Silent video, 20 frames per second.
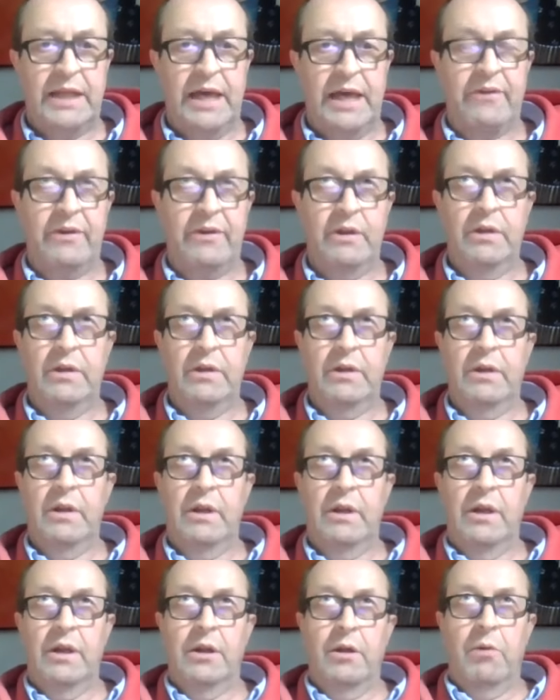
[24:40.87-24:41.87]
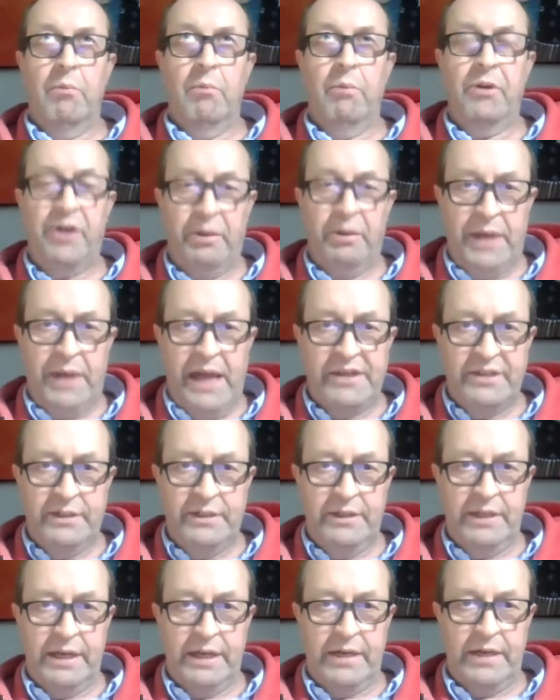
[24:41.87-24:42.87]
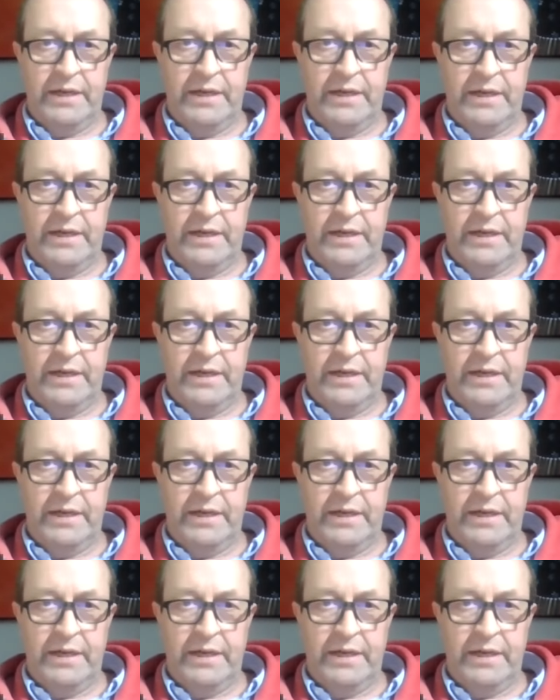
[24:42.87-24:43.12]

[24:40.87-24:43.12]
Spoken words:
that. But I'm getting there.